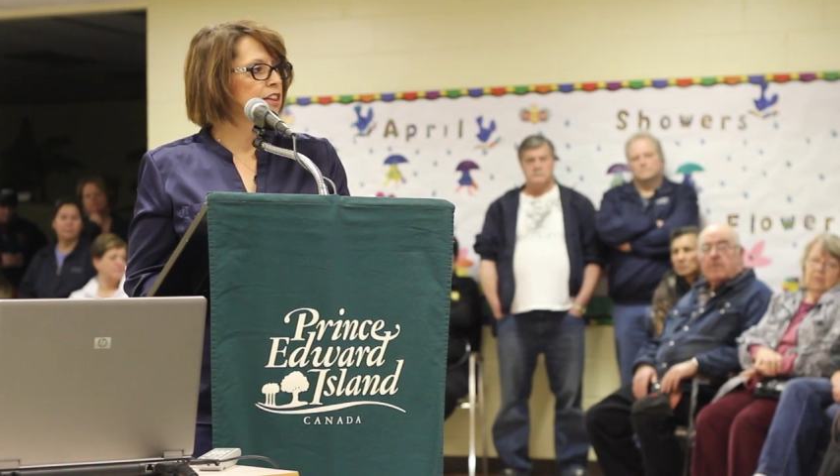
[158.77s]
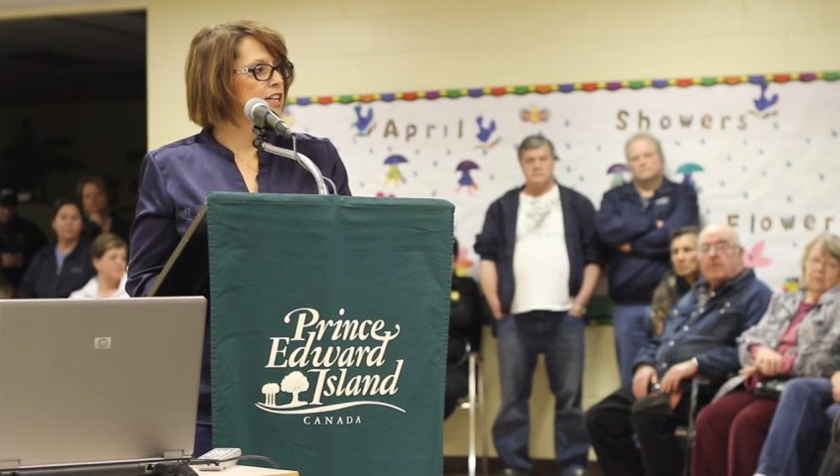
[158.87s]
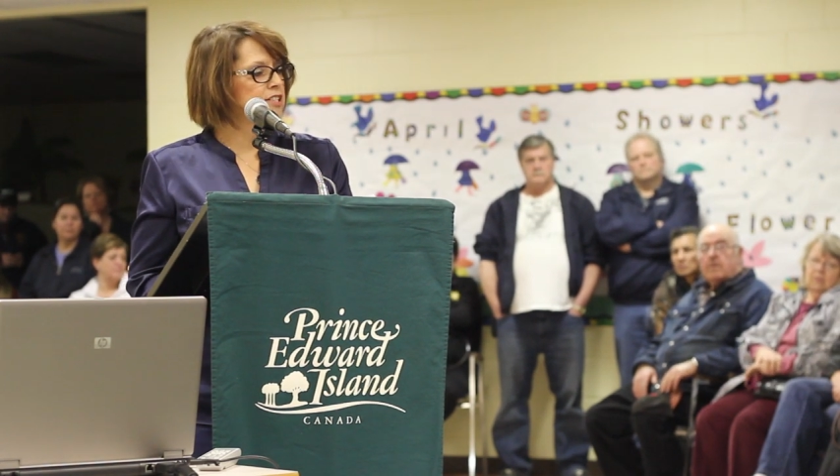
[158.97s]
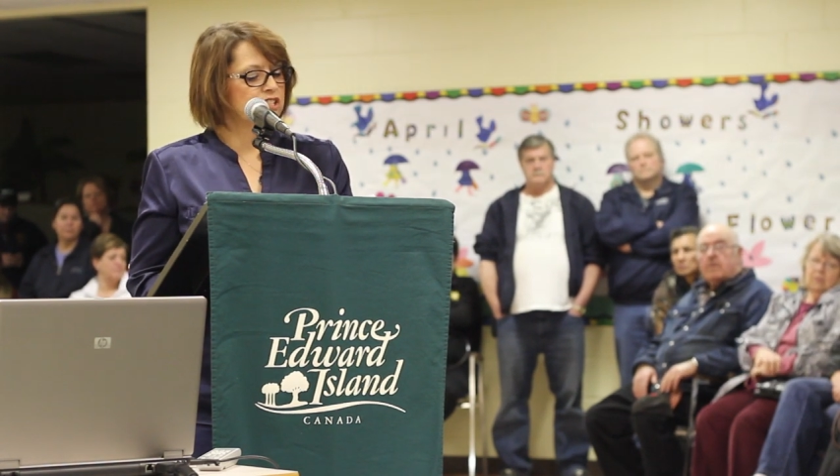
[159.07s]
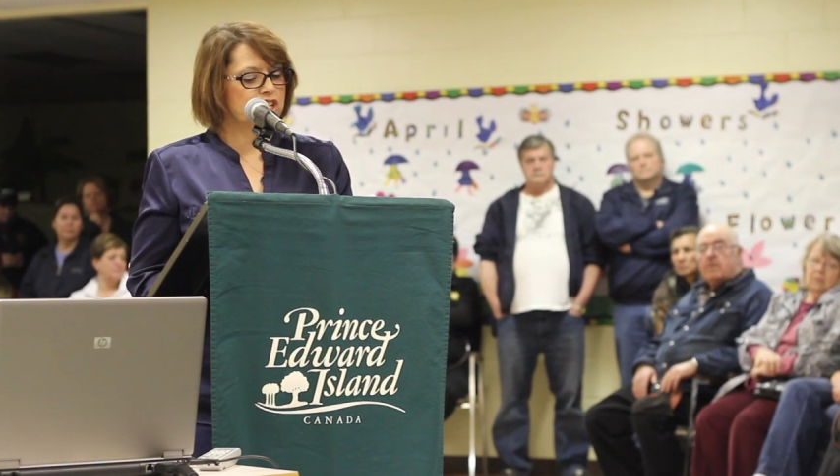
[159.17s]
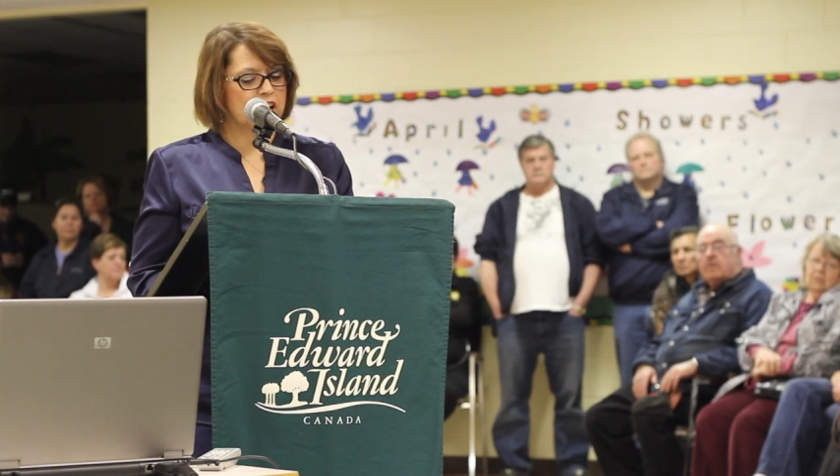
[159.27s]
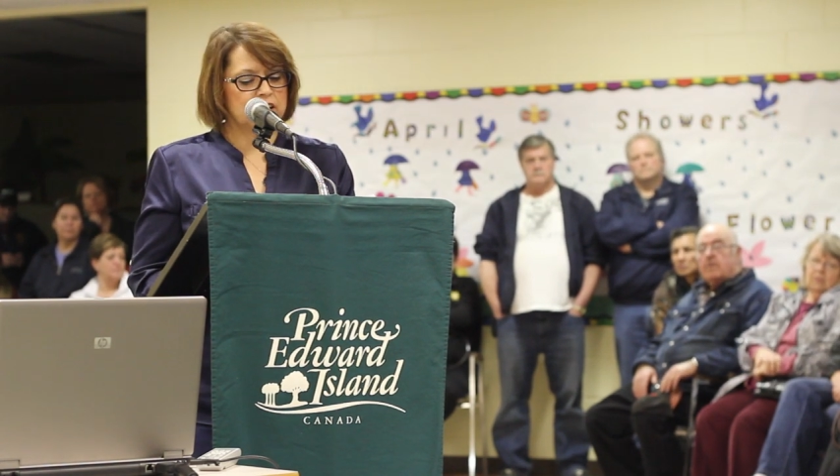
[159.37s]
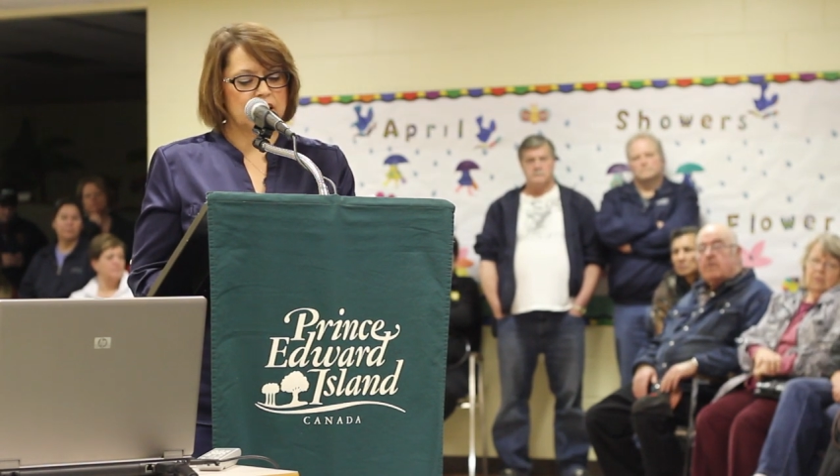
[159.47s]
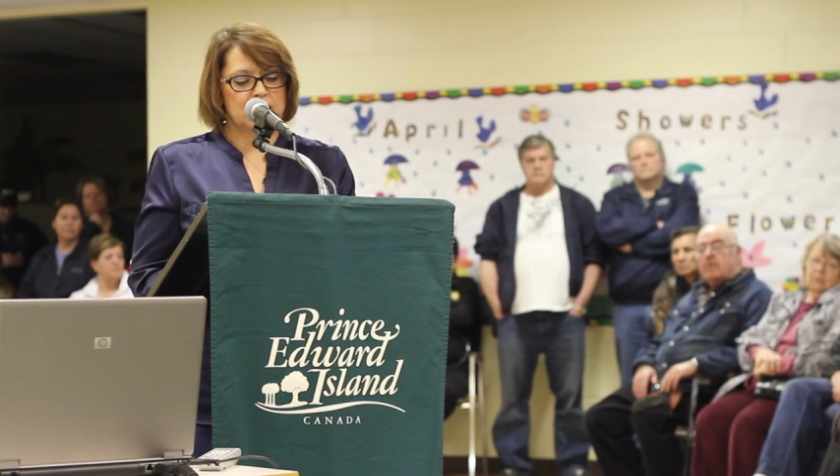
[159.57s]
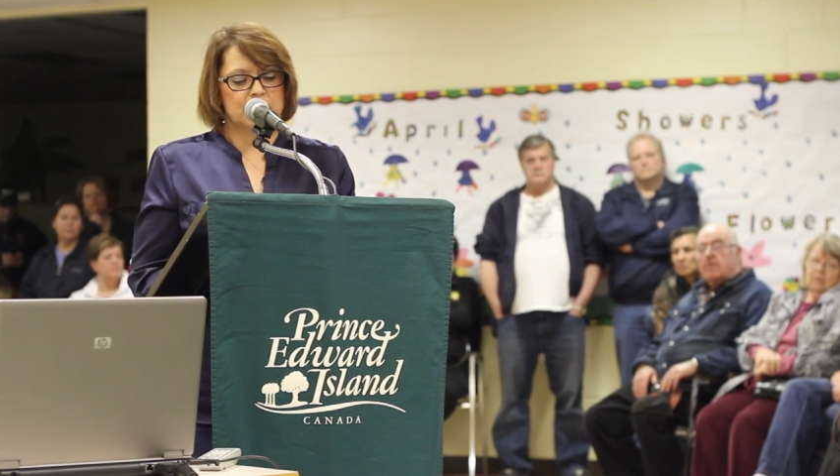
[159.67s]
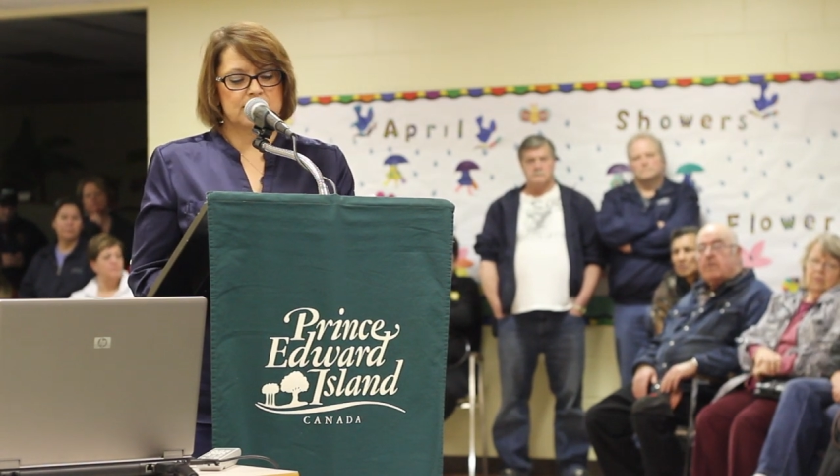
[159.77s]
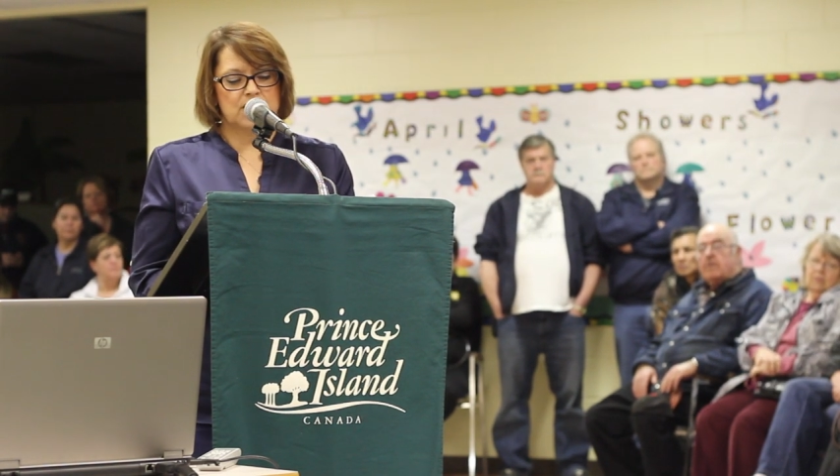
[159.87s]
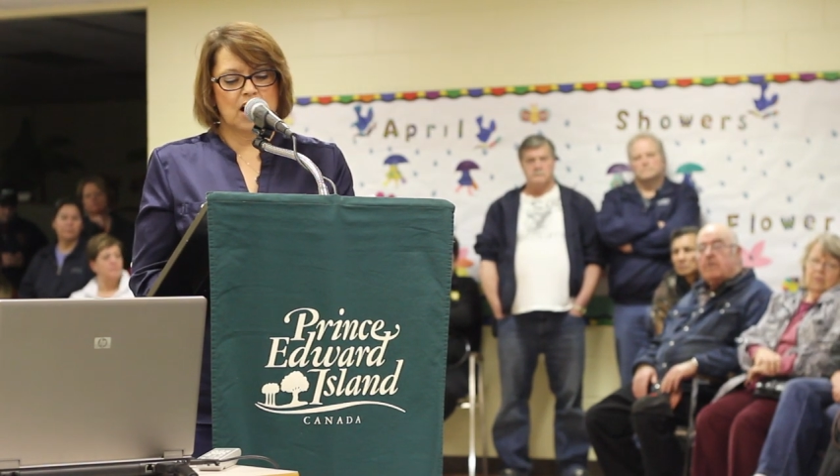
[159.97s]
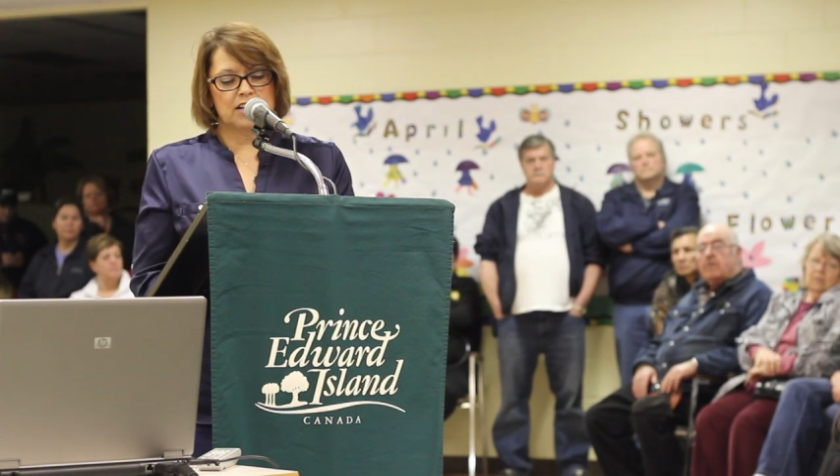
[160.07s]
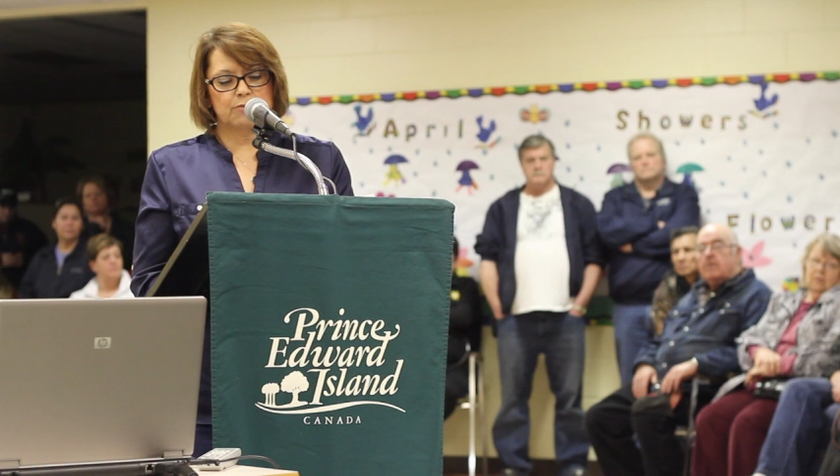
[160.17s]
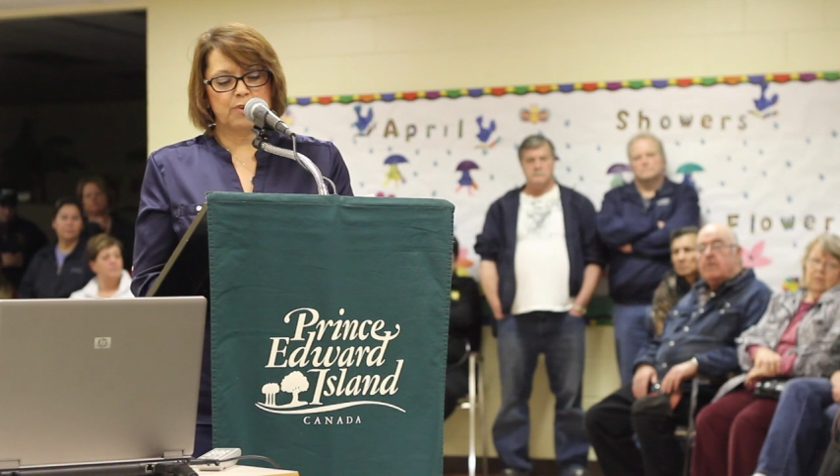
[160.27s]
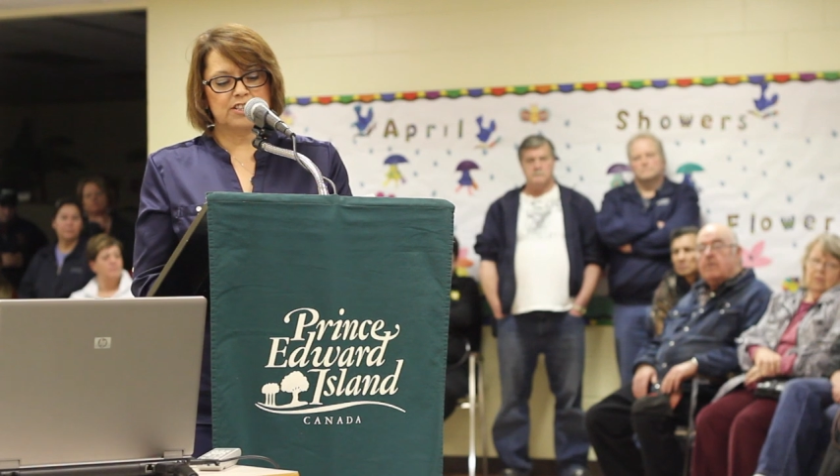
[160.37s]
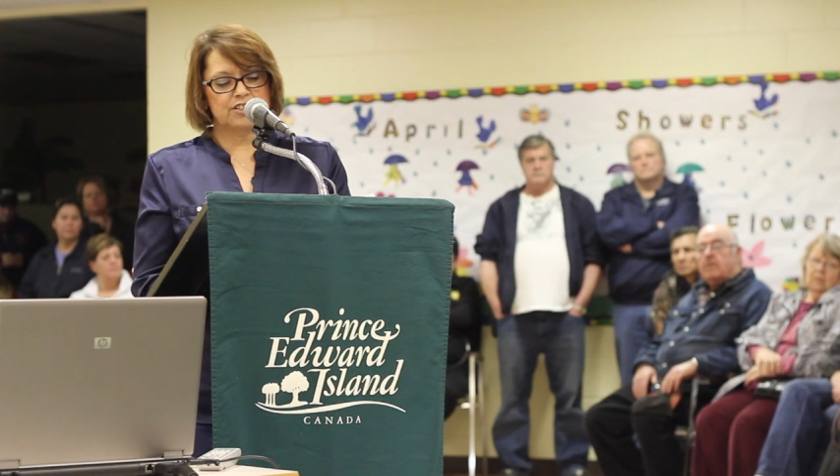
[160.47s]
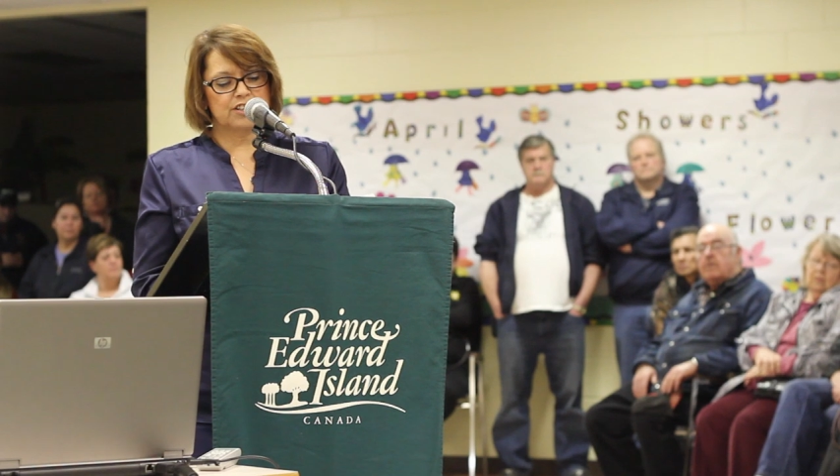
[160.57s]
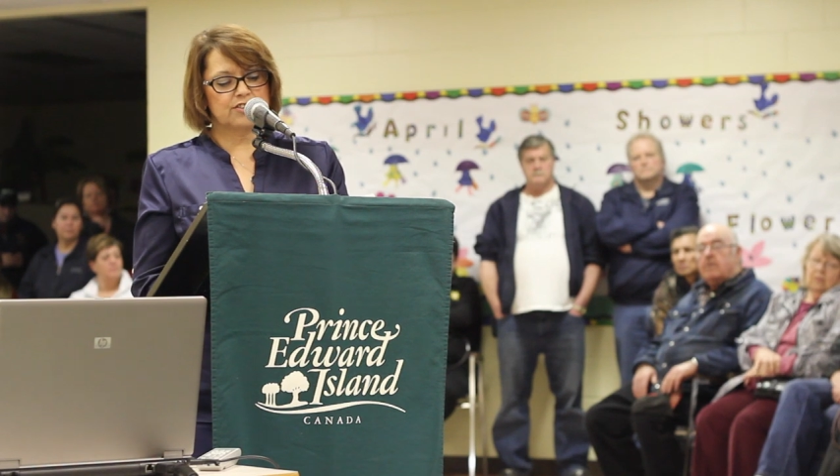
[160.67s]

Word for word: This agenda is not in the best